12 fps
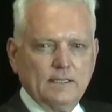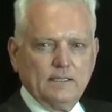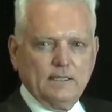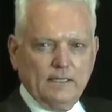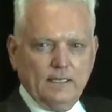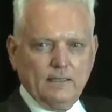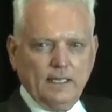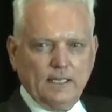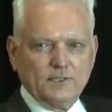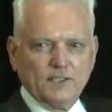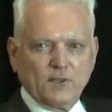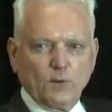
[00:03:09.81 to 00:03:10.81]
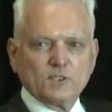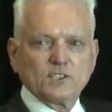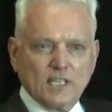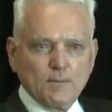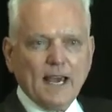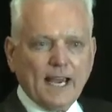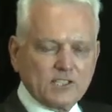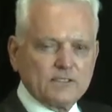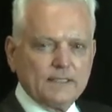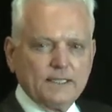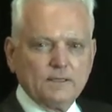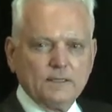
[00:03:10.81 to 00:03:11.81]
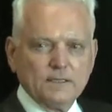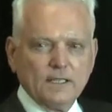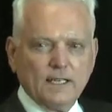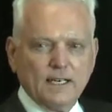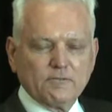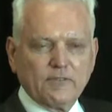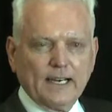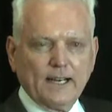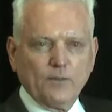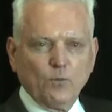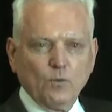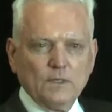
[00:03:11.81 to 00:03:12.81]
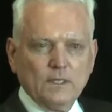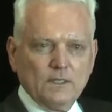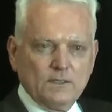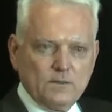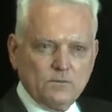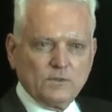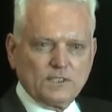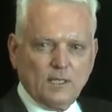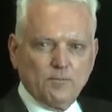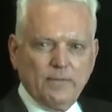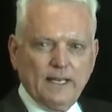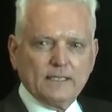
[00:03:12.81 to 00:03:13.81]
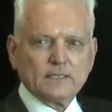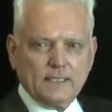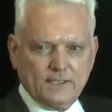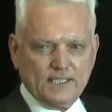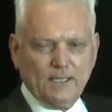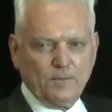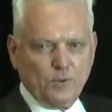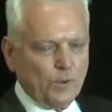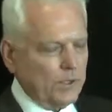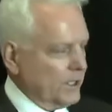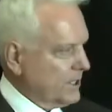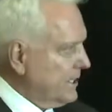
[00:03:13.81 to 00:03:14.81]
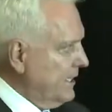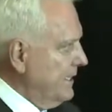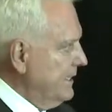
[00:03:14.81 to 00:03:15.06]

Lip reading: and another one. Some actually rated some best and some the worst.